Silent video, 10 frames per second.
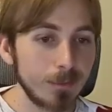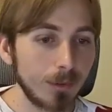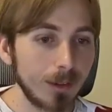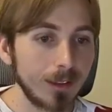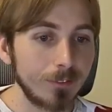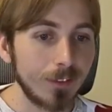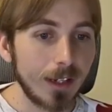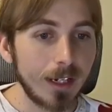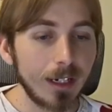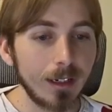plenty of
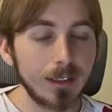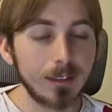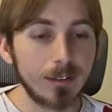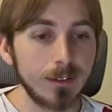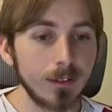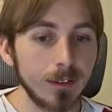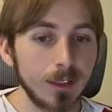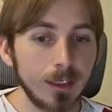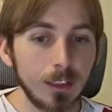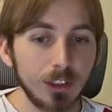area
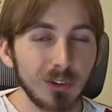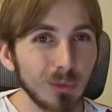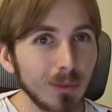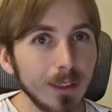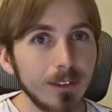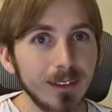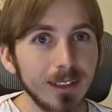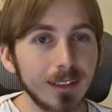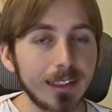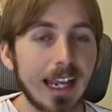to
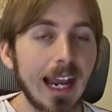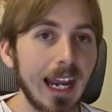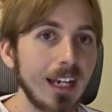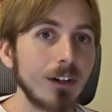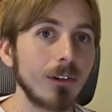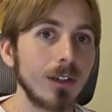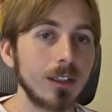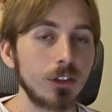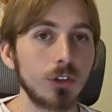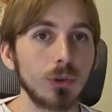really cater it
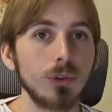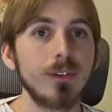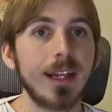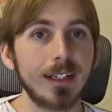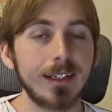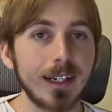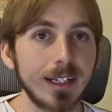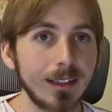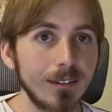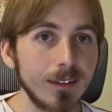to their
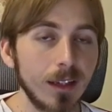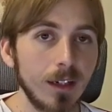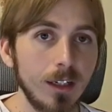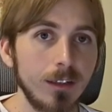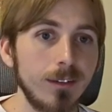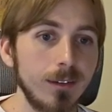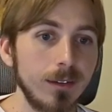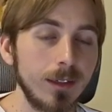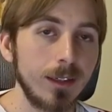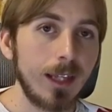needs,
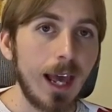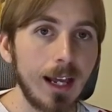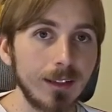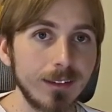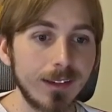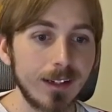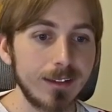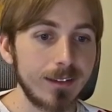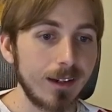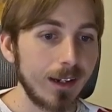to as they
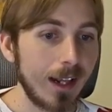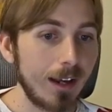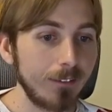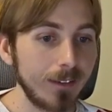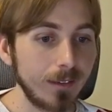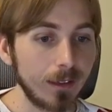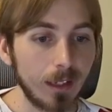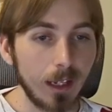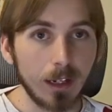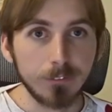start having
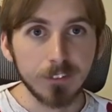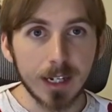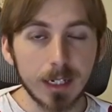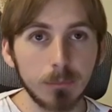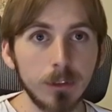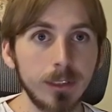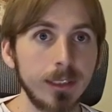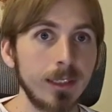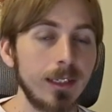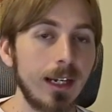a
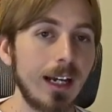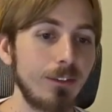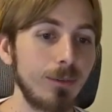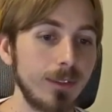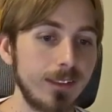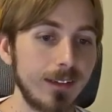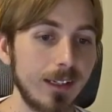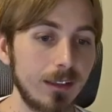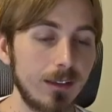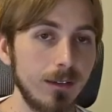family, as we
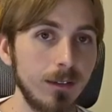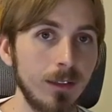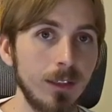start to